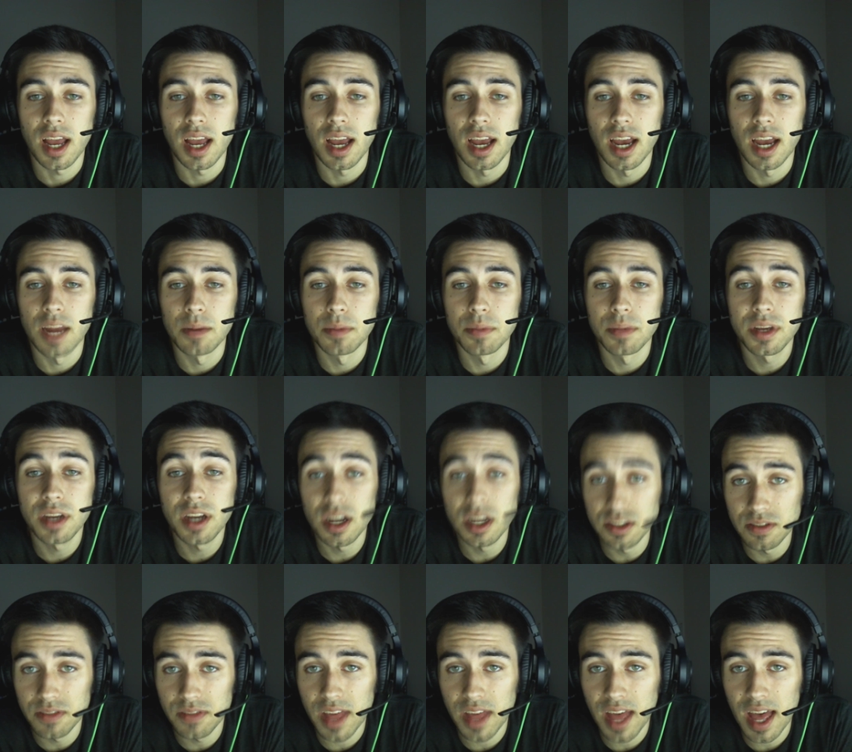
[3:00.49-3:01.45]
And
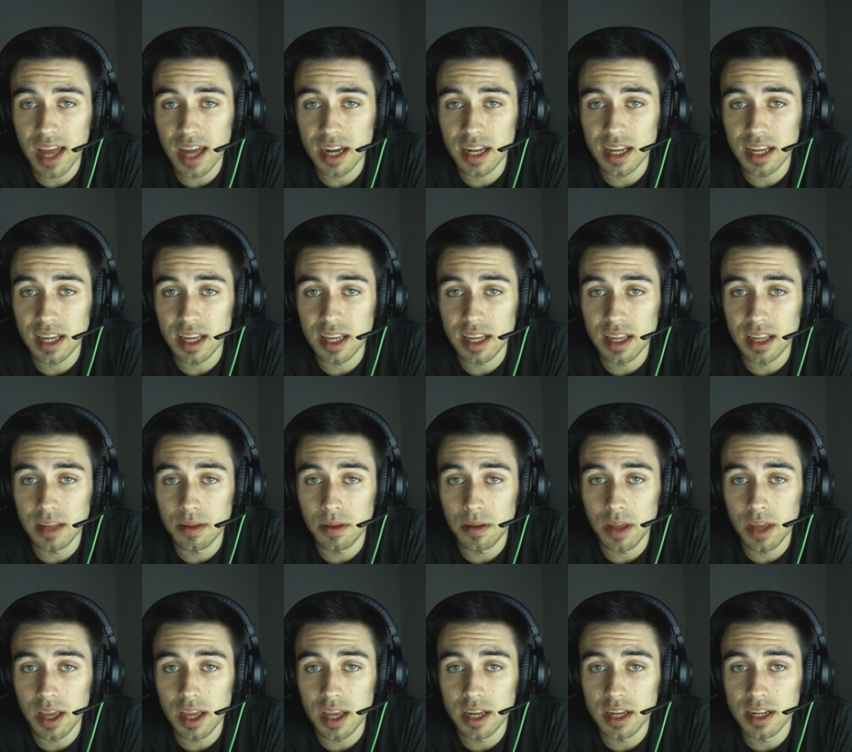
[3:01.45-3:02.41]
because of that,
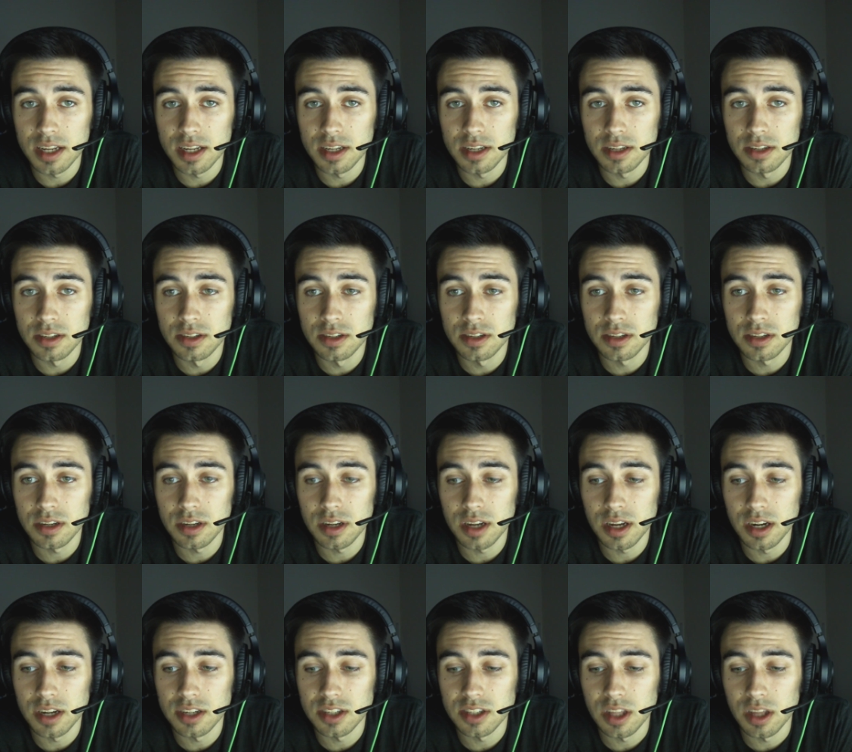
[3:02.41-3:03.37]
it is
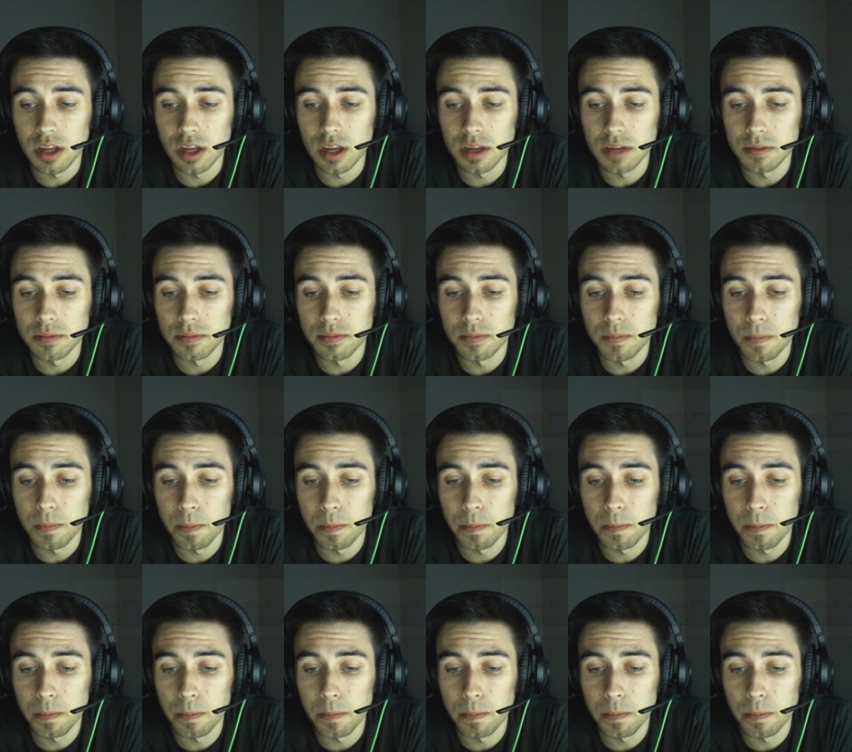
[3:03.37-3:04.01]
it is the